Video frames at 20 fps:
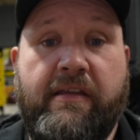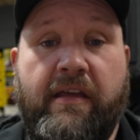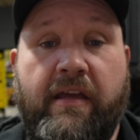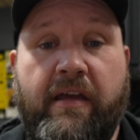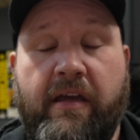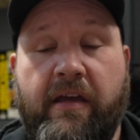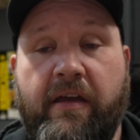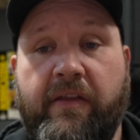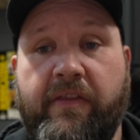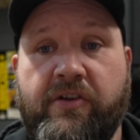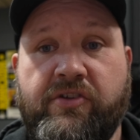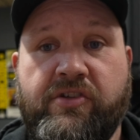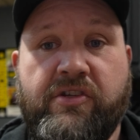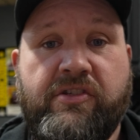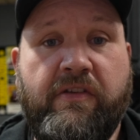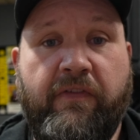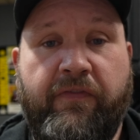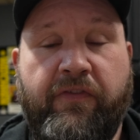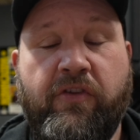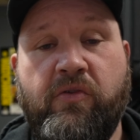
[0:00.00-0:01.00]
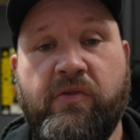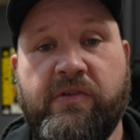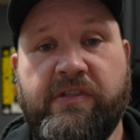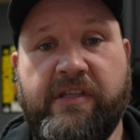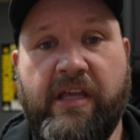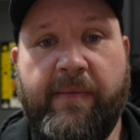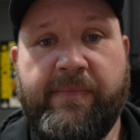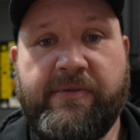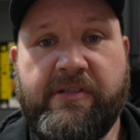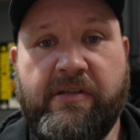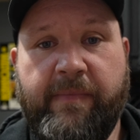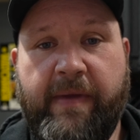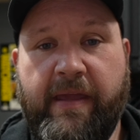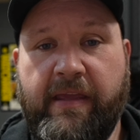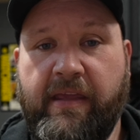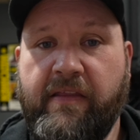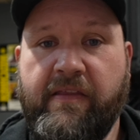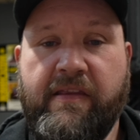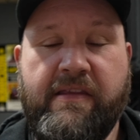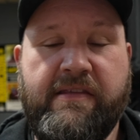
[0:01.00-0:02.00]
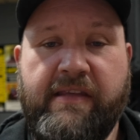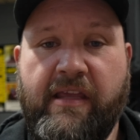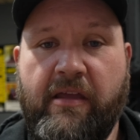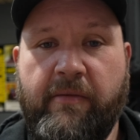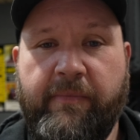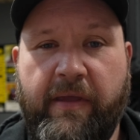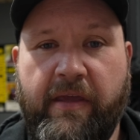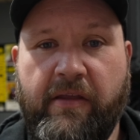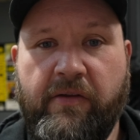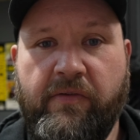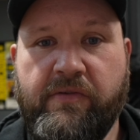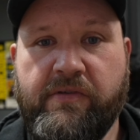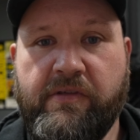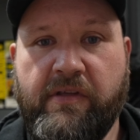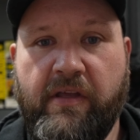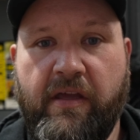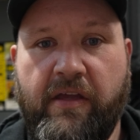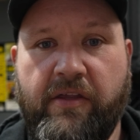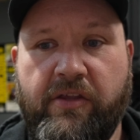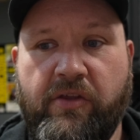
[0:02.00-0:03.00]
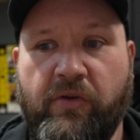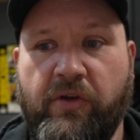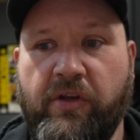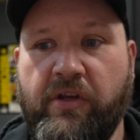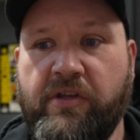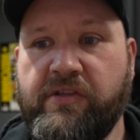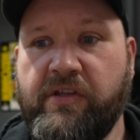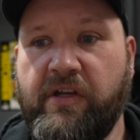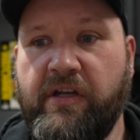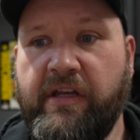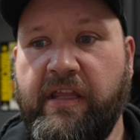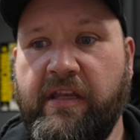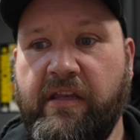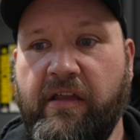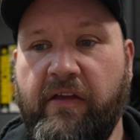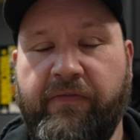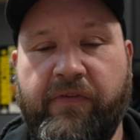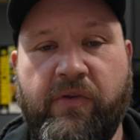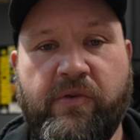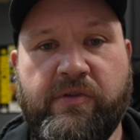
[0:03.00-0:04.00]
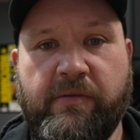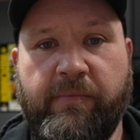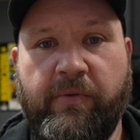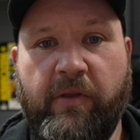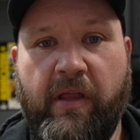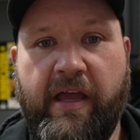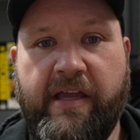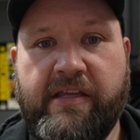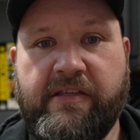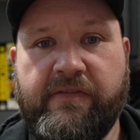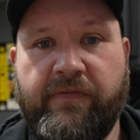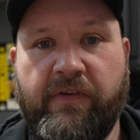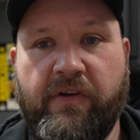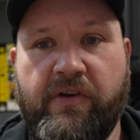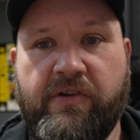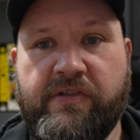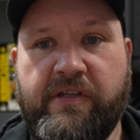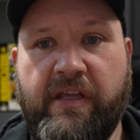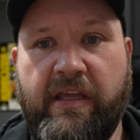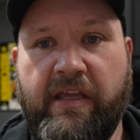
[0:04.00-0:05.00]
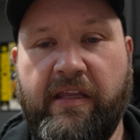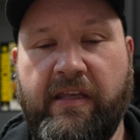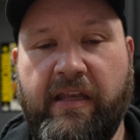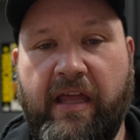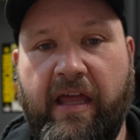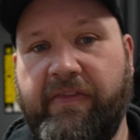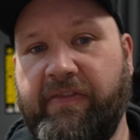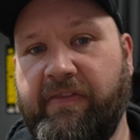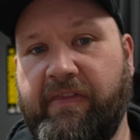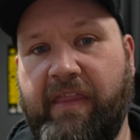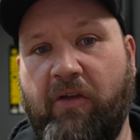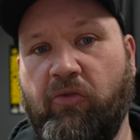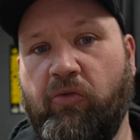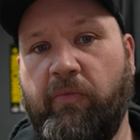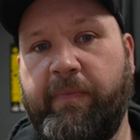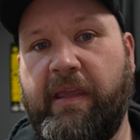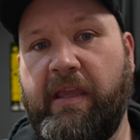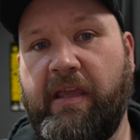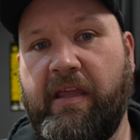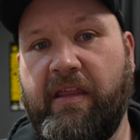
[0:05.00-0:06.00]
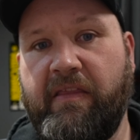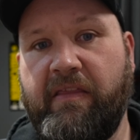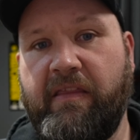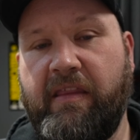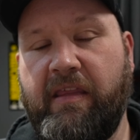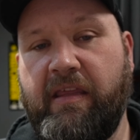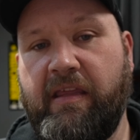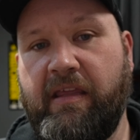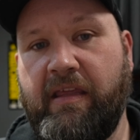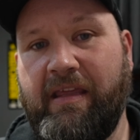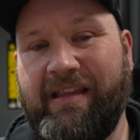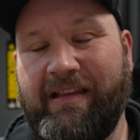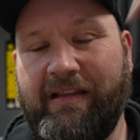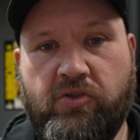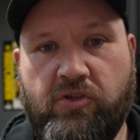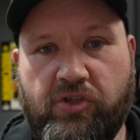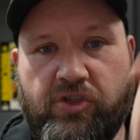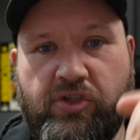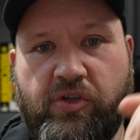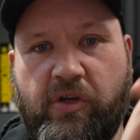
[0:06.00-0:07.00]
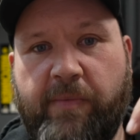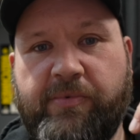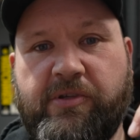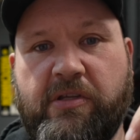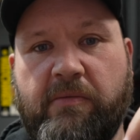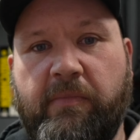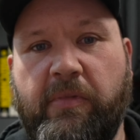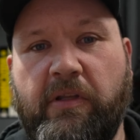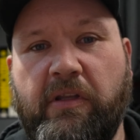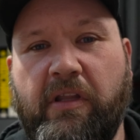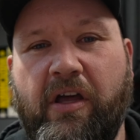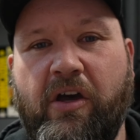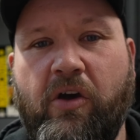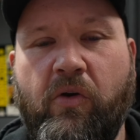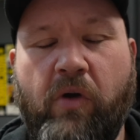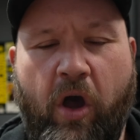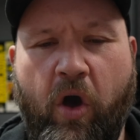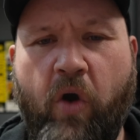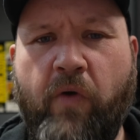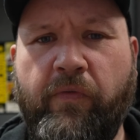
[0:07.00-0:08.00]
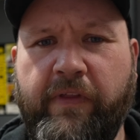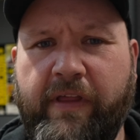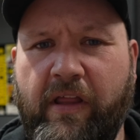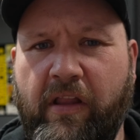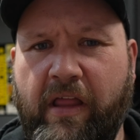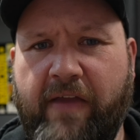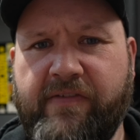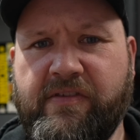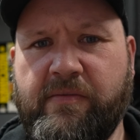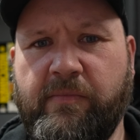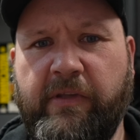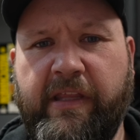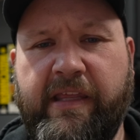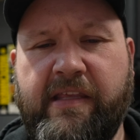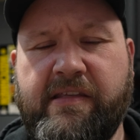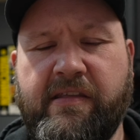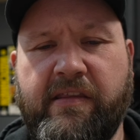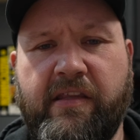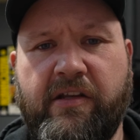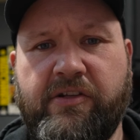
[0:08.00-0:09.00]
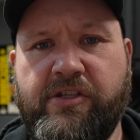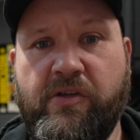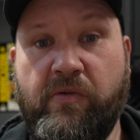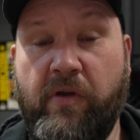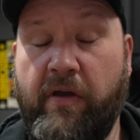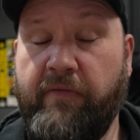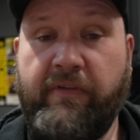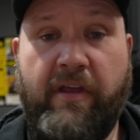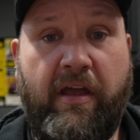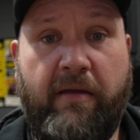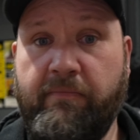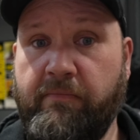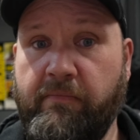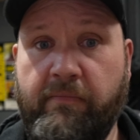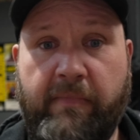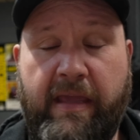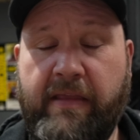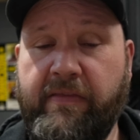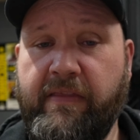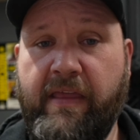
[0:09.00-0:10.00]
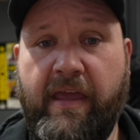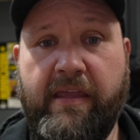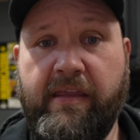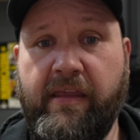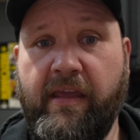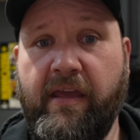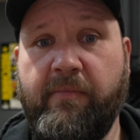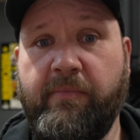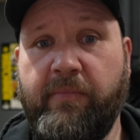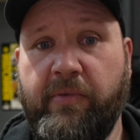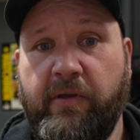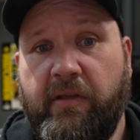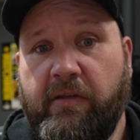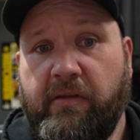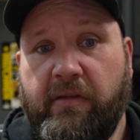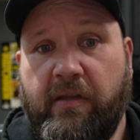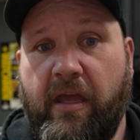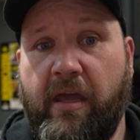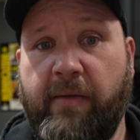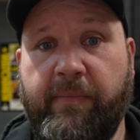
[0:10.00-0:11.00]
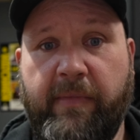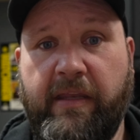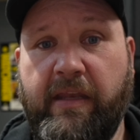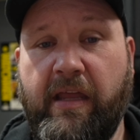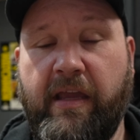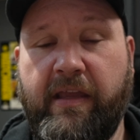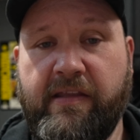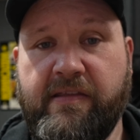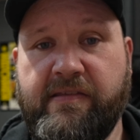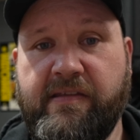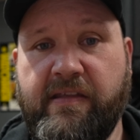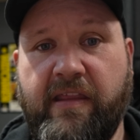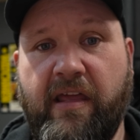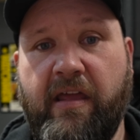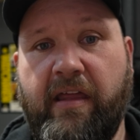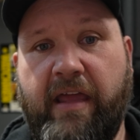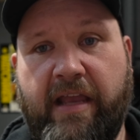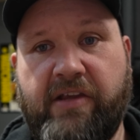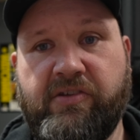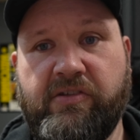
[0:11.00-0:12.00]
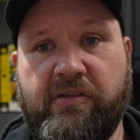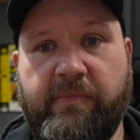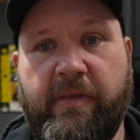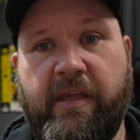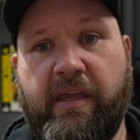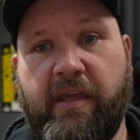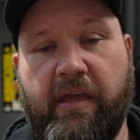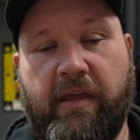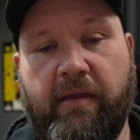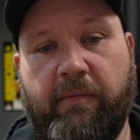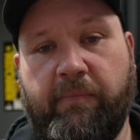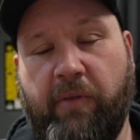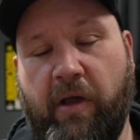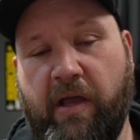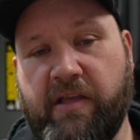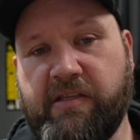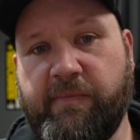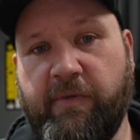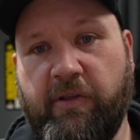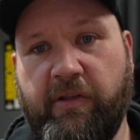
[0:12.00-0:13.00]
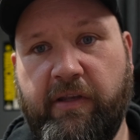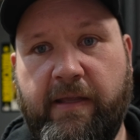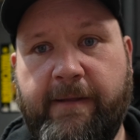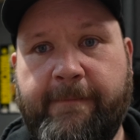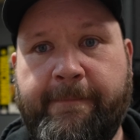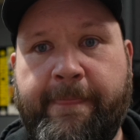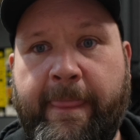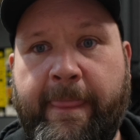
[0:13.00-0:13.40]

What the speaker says: There's just a few steps to making these sound panels. You're just going to need a few supplies first, and they will be in the description below. Hopefully I'll have some links in there too. I've not made that yet, but I mean, I can see that actually being a possibility.